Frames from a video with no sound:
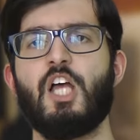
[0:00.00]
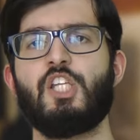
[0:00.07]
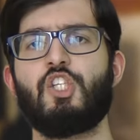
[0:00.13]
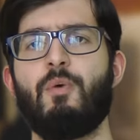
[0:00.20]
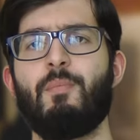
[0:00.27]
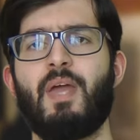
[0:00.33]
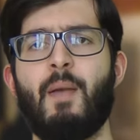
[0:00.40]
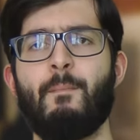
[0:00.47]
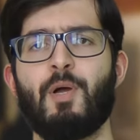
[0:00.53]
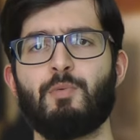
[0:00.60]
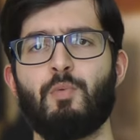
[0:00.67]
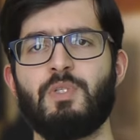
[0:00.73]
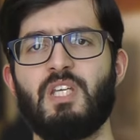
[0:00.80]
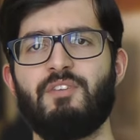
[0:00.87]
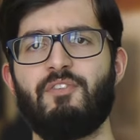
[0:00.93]
And so it became
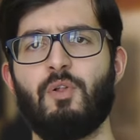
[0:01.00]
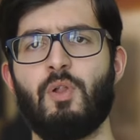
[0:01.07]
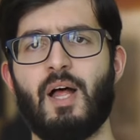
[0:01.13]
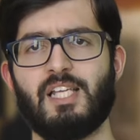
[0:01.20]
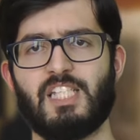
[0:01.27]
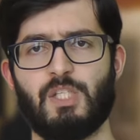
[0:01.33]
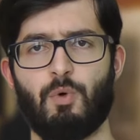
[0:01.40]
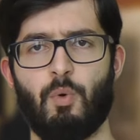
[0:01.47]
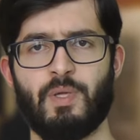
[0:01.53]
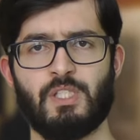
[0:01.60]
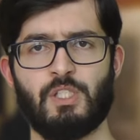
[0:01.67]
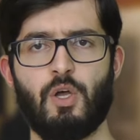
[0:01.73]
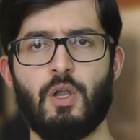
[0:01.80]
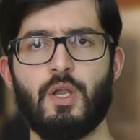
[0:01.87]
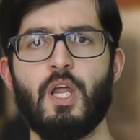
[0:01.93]
much more difficult as the war
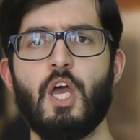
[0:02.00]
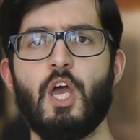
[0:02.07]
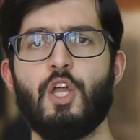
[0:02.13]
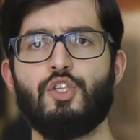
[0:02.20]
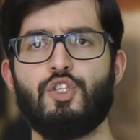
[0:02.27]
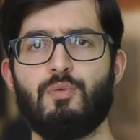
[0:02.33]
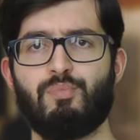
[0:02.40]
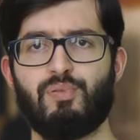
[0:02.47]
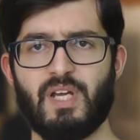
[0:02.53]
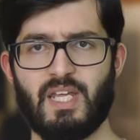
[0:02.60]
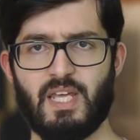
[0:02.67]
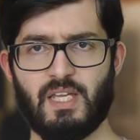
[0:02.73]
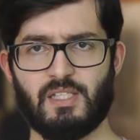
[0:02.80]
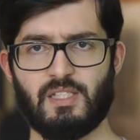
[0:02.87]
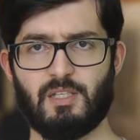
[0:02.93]
went on to
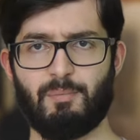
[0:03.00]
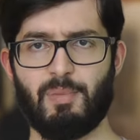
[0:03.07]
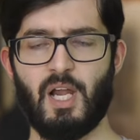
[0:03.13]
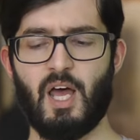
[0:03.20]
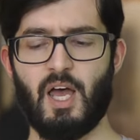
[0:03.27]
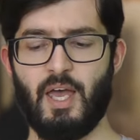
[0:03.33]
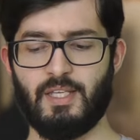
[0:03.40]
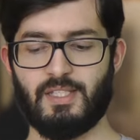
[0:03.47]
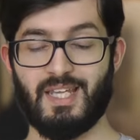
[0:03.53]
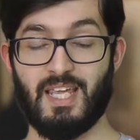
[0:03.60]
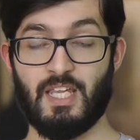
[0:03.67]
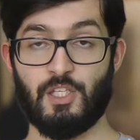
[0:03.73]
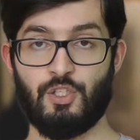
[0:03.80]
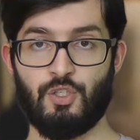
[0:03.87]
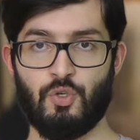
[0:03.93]
bring in supplies
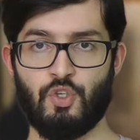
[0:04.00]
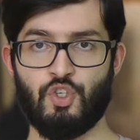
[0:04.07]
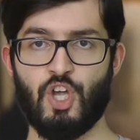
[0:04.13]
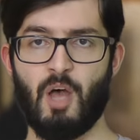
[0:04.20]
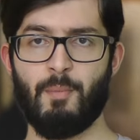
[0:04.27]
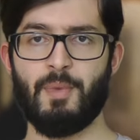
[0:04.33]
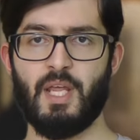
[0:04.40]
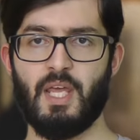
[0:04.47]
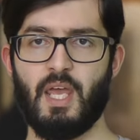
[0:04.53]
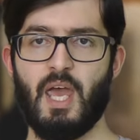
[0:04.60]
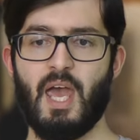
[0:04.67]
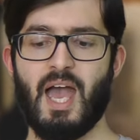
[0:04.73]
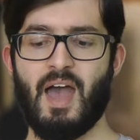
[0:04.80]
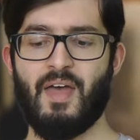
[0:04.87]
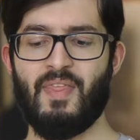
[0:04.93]
into Germany,
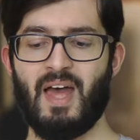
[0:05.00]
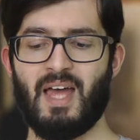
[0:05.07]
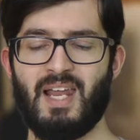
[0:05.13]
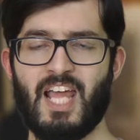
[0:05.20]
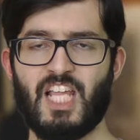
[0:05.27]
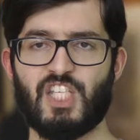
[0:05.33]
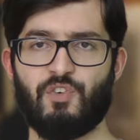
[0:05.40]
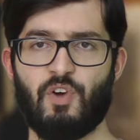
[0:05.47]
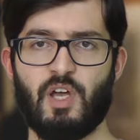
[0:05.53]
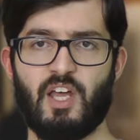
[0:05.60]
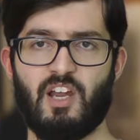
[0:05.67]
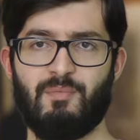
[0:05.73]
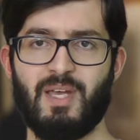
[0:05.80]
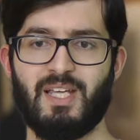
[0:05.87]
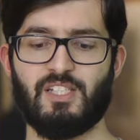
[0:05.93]
and that later on
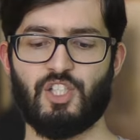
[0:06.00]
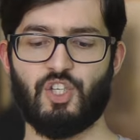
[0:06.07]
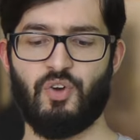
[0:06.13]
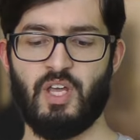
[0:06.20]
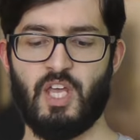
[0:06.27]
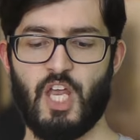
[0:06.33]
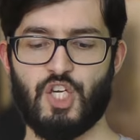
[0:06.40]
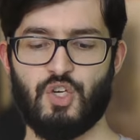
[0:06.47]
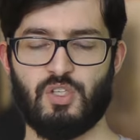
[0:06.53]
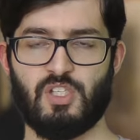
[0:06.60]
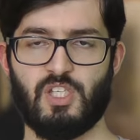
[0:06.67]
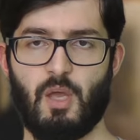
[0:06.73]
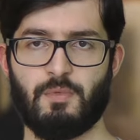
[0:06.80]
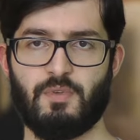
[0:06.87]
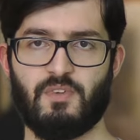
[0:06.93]
kind of begins to create issues
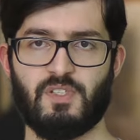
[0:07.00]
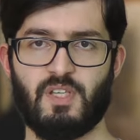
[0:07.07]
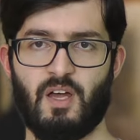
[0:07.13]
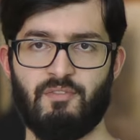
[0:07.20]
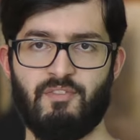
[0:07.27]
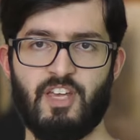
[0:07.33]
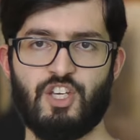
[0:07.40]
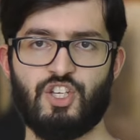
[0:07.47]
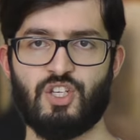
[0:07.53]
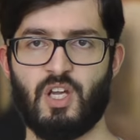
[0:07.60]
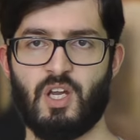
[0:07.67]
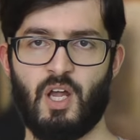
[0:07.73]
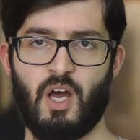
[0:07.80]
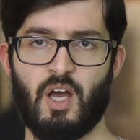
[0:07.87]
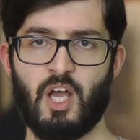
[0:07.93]
in terms of starvation
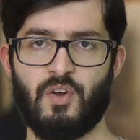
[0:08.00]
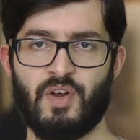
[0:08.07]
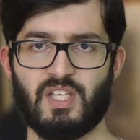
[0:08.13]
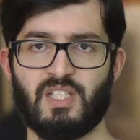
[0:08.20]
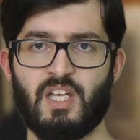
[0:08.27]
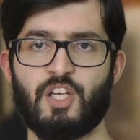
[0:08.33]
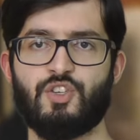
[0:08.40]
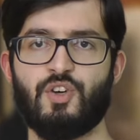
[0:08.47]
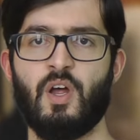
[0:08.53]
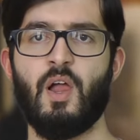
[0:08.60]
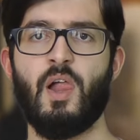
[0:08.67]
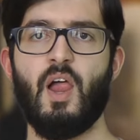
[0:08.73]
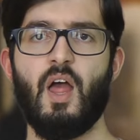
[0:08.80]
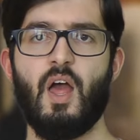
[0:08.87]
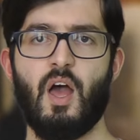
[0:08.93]
and hunger, etc.,
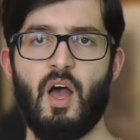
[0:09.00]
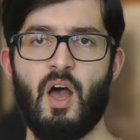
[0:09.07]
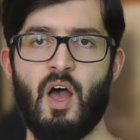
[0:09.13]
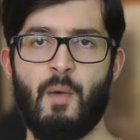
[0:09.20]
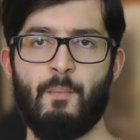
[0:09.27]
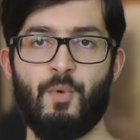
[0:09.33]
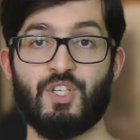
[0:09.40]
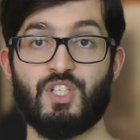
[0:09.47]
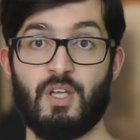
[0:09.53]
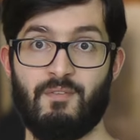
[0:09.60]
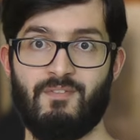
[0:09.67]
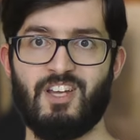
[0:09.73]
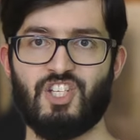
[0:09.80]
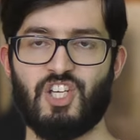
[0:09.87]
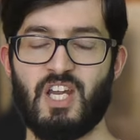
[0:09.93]
which
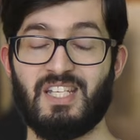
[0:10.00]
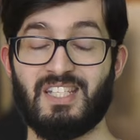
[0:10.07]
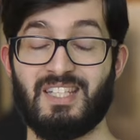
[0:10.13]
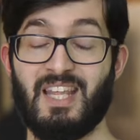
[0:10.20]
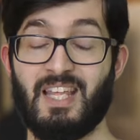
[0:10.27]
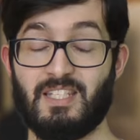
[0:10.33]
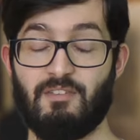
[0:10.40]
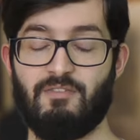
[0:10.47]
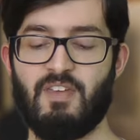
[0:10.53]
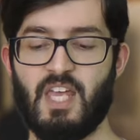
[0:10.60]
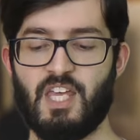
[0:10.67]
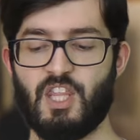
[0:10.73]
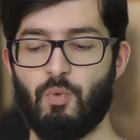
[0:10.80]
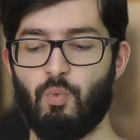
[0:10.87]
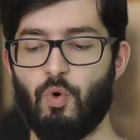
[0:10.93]
eventually leads to their
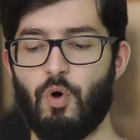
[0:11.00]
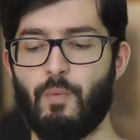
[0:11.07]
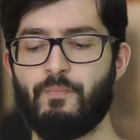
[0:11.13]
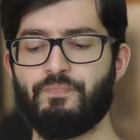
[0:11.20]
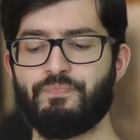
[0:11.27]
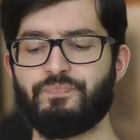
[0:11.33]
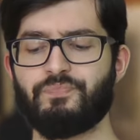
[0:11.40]
defeat in the war.